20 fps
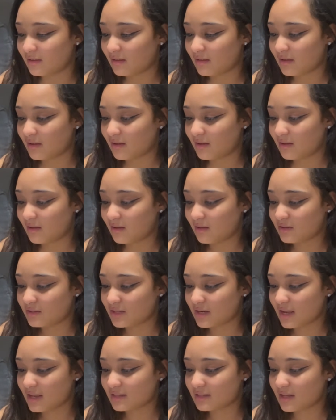Oh,
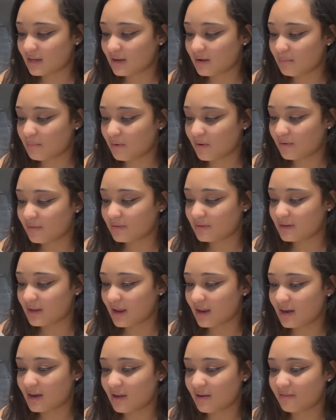she has like a birth
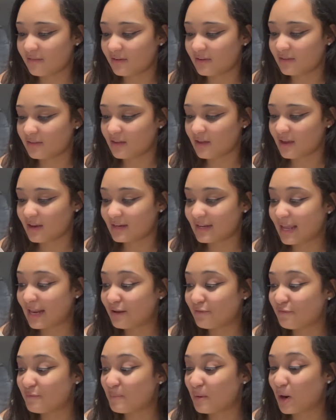date and everything. Date
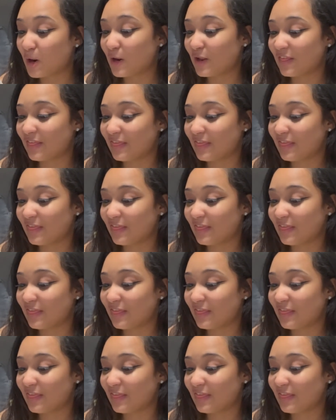of birth.